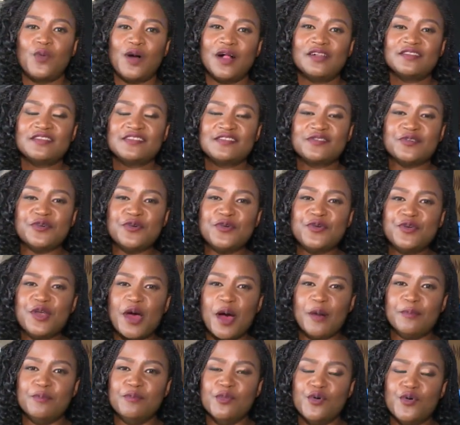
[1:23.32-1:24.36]
Well, soon
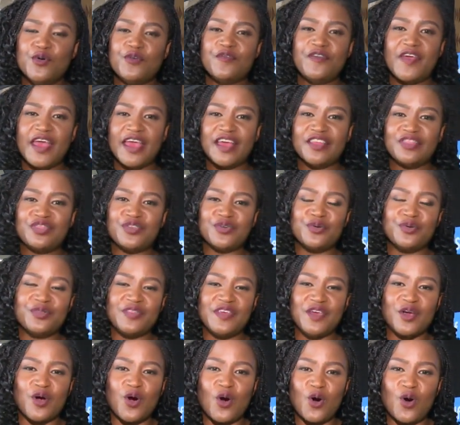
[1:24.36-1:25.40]
moving through
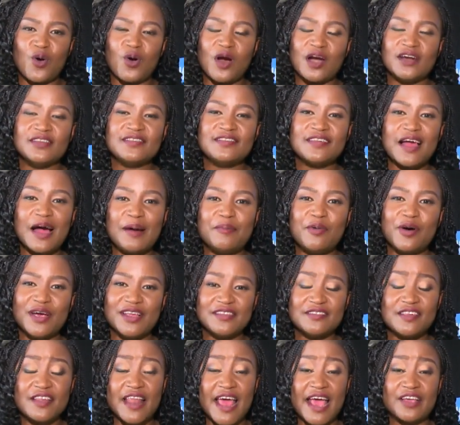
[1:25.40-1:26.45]
the OR Tambo
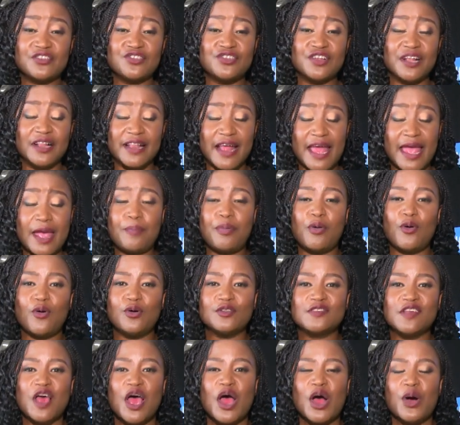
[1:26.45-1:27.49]
International
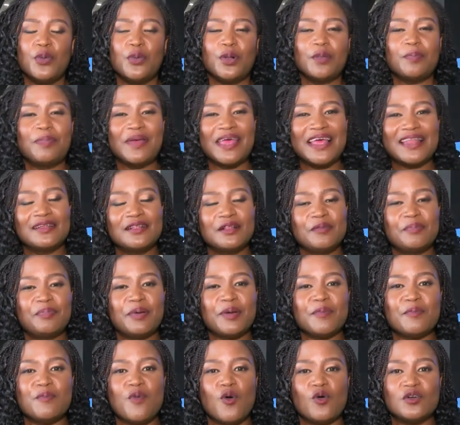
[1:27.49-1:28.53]
Airport will be a little
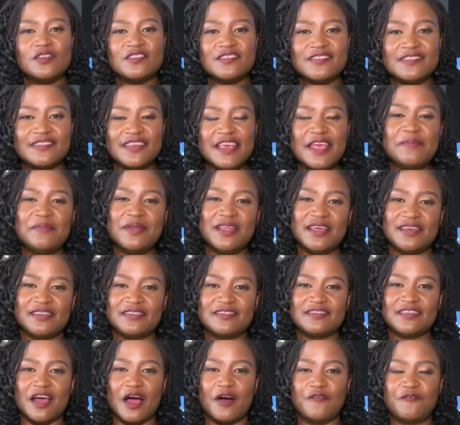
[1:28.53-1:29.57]
bit more seamless
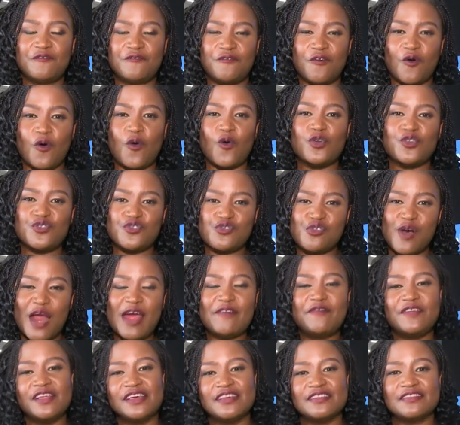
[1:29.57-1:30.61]
for
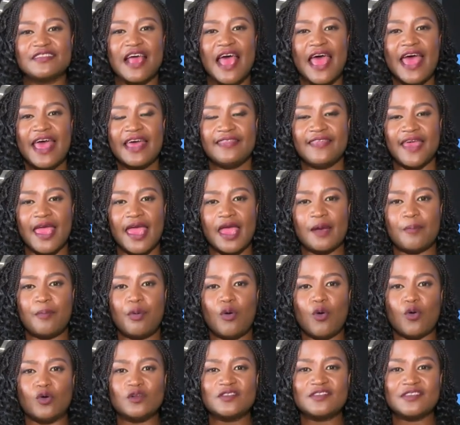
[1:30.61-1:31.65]
travelers. The
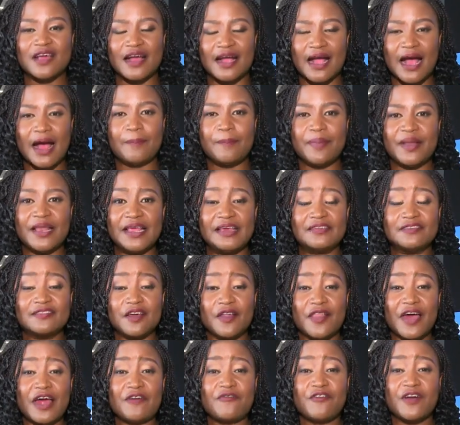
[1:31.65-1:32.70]
airport company
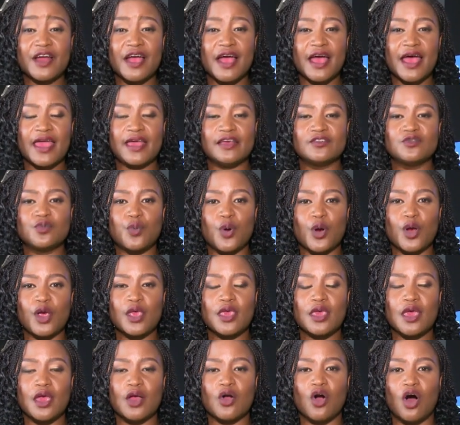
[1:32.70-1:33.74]
South Africa is
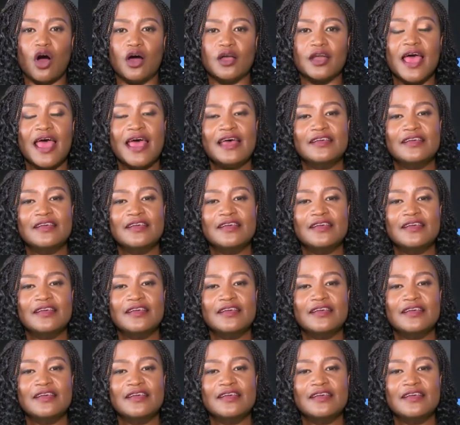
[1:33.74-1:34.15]
working on